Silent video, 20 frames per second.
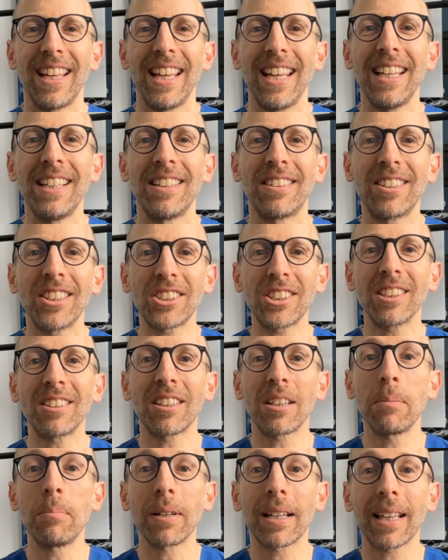In addition
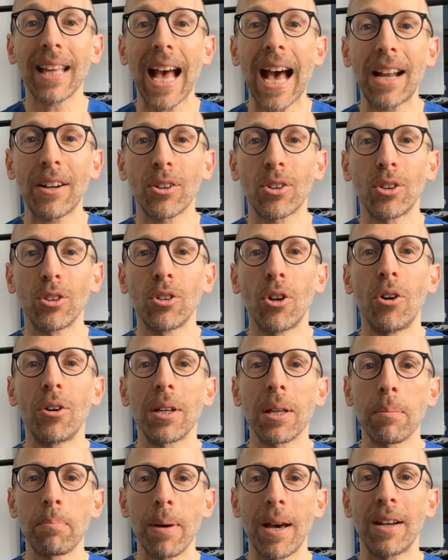to the mechanical
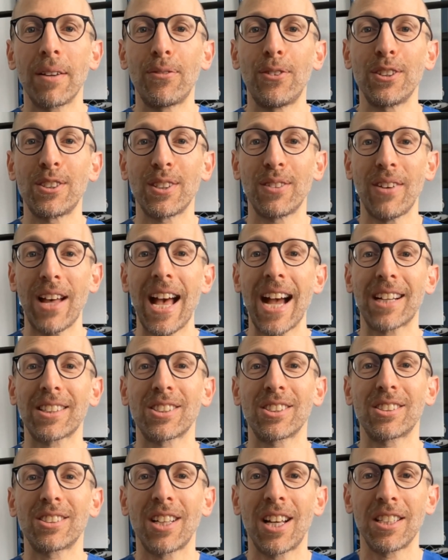loading and benefits of
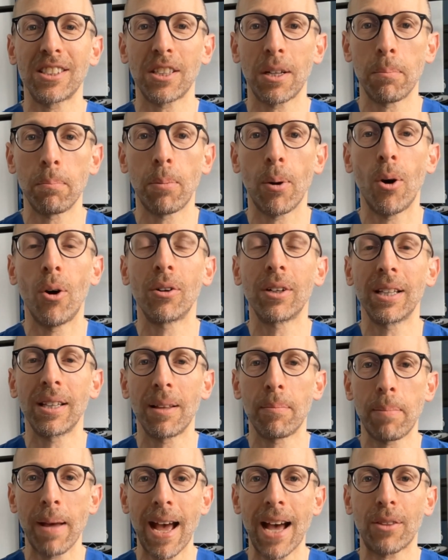exercise on bone and
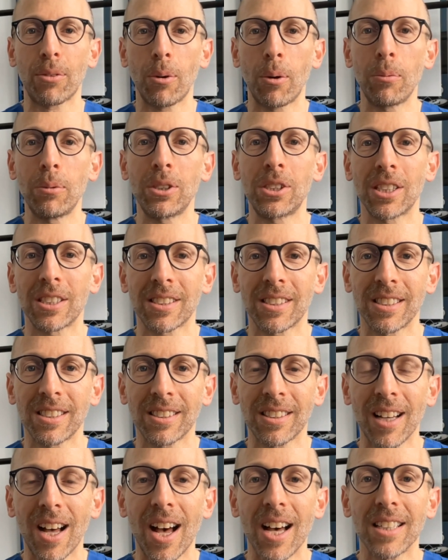the pathway we just
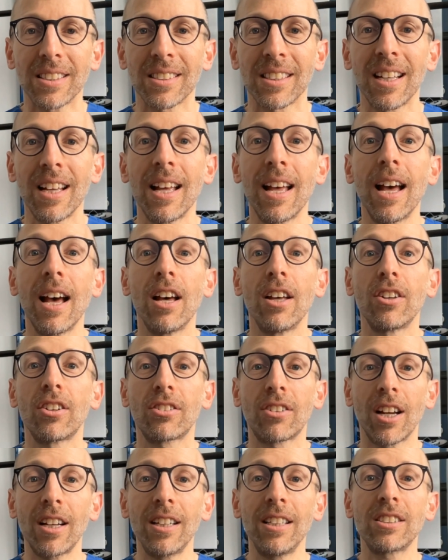discussed,
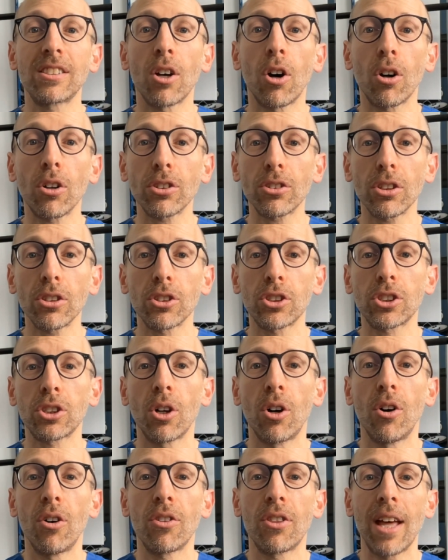studies also
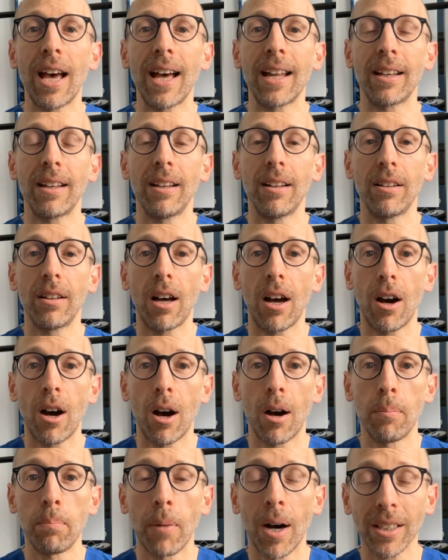show that
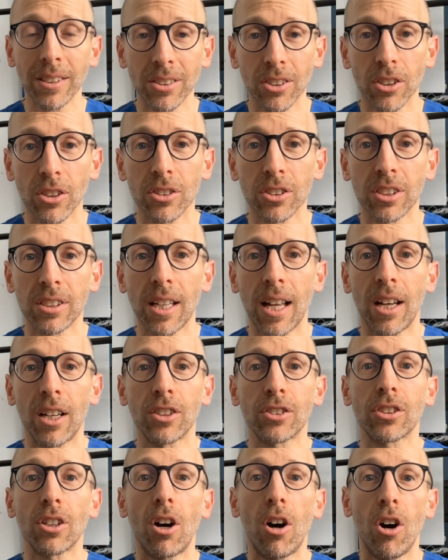uh, muscle
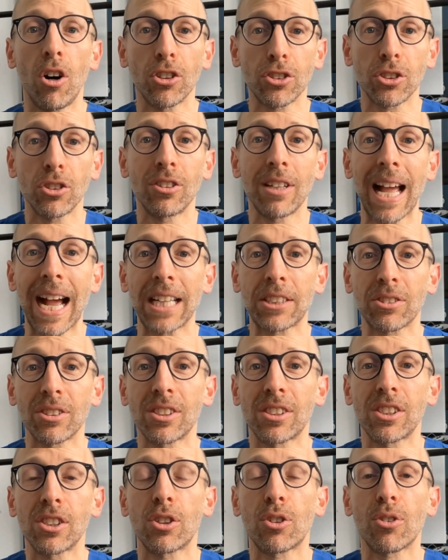cells also naturally
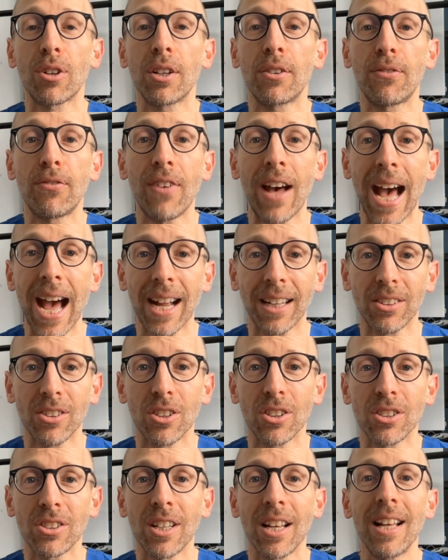secrete
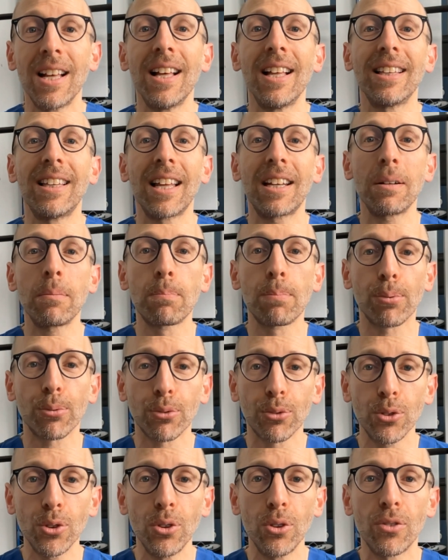factors that
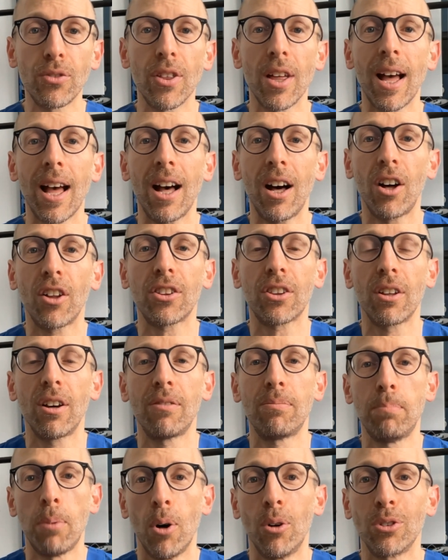improve the health
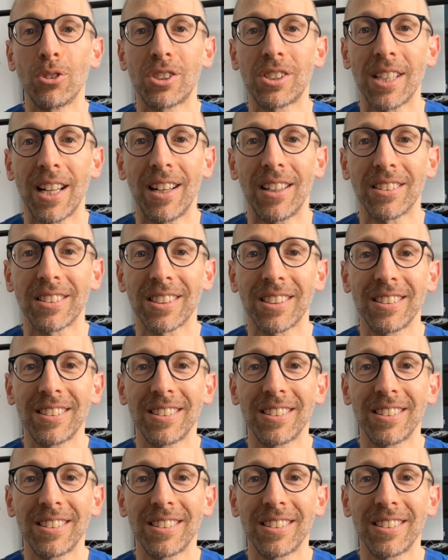of bone cells.